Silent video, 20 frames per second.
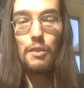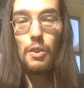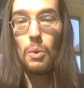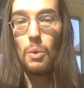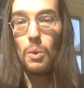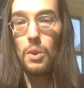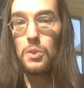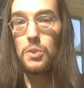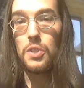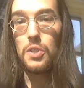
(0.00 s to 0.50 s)
Of
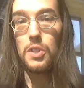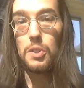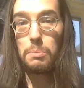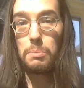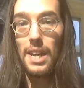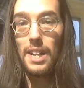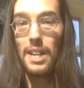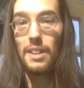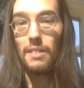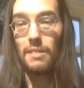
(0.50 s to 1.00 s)
course, it's
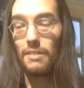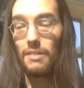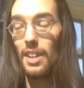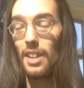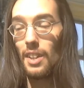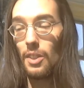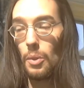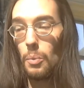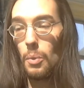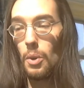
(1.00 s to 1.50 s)
been
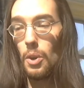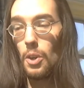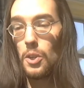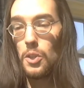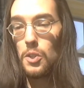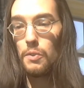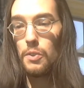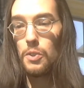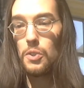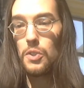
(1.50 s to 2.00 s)
in the
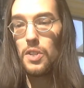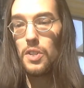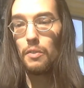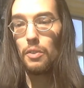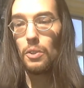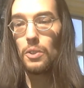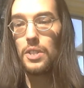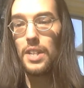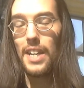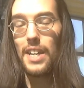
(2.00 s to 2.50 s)
works for
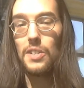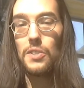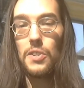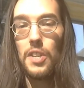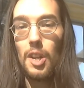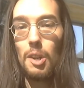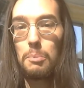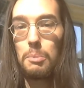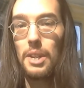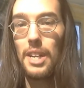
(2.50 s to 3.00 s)
several days here,